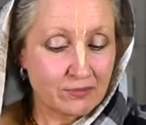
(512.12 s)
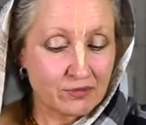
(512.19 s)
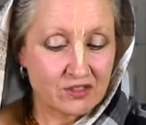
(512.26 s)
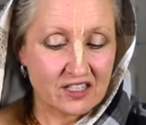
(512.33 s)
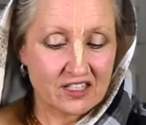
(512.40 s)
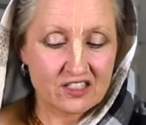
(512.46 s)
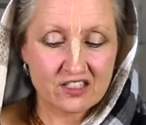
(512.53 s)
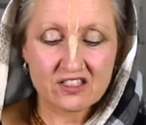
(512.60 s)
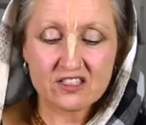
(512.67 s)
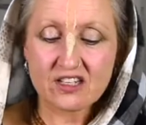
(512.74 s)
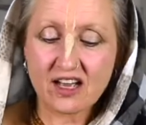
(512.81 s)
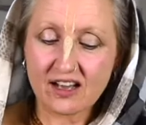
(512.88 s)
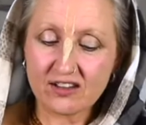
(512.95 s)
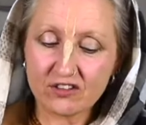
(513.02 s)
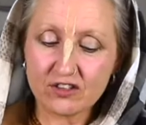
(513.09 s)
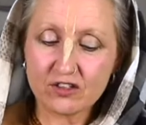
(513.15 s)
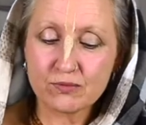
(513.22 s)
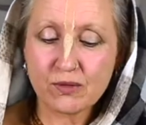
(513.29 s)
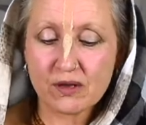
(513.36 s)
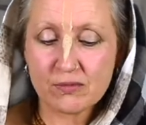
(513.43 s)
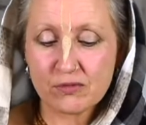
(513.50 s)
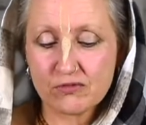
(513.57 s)
their possessions, others
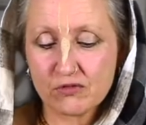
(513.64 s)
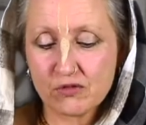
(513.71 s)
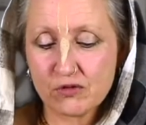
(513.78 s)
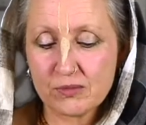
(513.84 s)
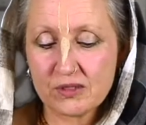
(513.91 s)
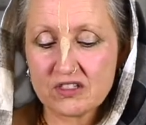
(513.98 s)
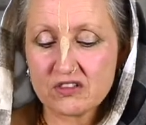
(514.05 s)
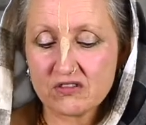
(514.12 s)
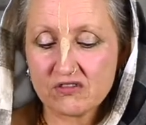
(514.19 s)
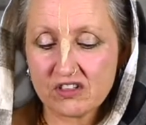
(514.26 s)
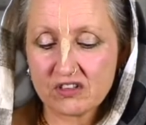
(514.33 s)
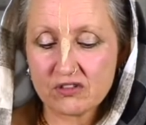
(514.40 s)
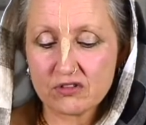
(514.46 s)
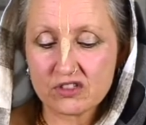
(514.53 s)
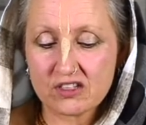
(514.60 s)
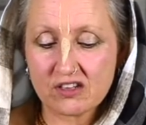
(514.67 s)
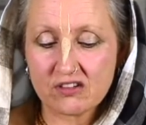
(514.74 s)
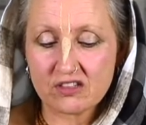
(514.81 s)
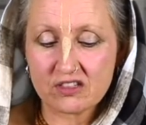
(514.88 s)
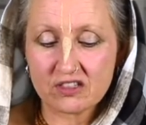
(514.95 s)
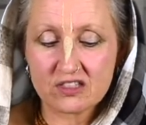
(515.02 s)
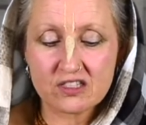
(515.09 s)
by performing severe
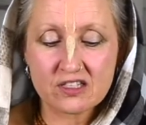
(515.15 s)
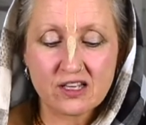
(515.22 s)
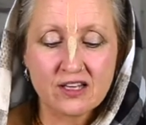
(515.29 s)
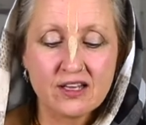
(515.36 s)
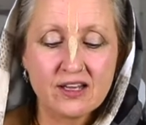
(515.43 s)
austerities,